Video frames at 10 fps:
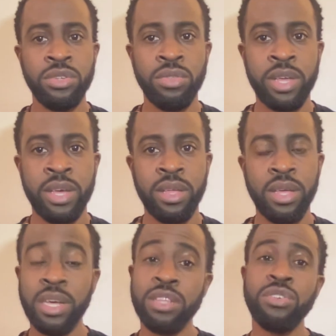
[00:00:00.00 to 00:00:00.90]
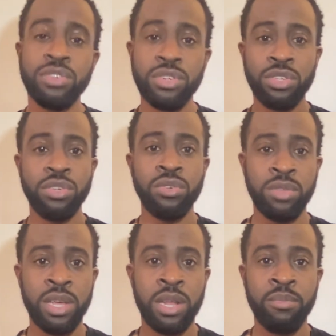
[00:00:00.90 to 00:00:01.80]
that. Those are the two
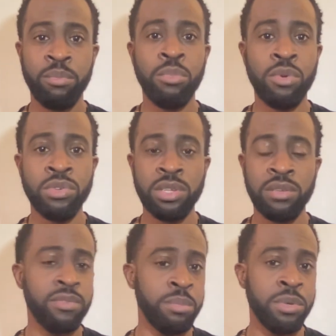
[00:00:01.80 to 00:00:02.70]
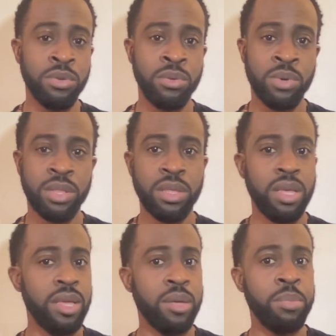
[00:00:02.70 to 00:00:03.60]
that I'm mostly familiar with
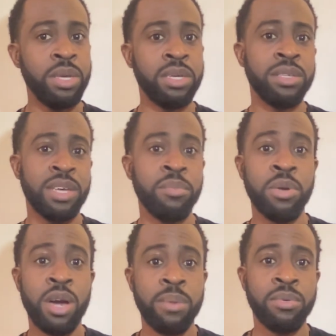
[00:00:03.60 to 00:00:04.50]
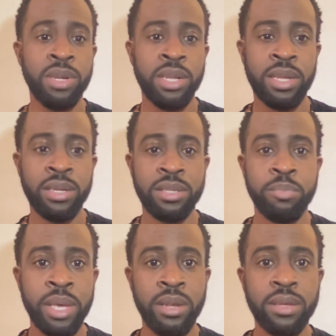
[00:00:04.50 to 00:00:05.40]
because I've been operating out of this
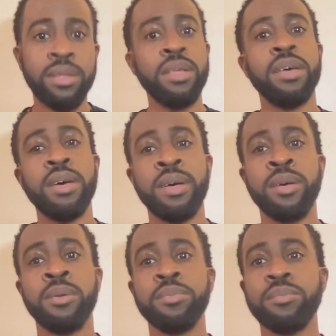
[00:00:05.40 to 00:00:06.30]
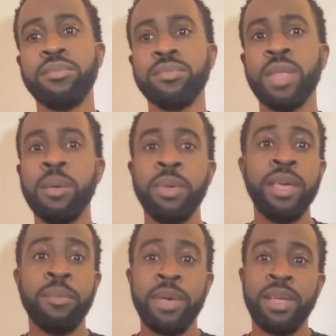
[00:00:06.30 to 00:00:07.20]
beta. But yeah,
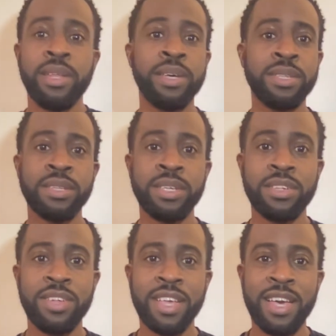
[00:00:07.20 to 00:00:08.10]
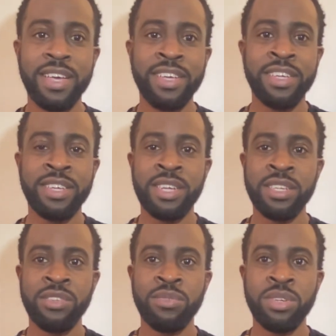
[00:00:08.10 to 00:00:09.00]
man, that's all I got. I
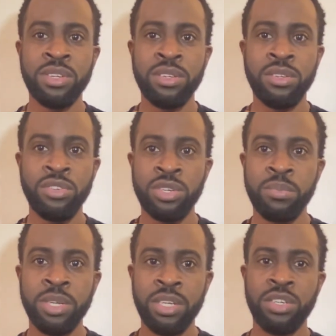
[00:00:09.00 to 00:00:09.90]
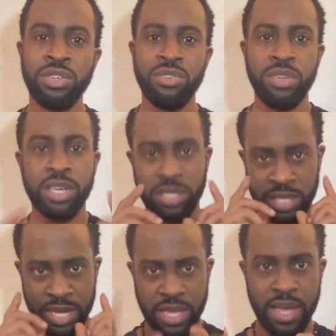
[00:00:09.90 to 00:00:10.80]
just wanted to jump in here and show you guys
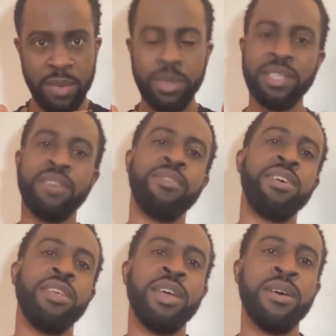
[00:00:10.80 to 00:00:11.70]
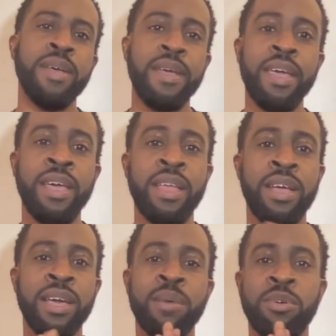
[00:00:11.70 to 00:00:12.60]
that because I found it out, and I
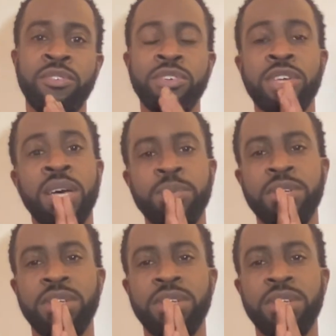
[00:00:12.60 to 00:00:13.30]
got my first option.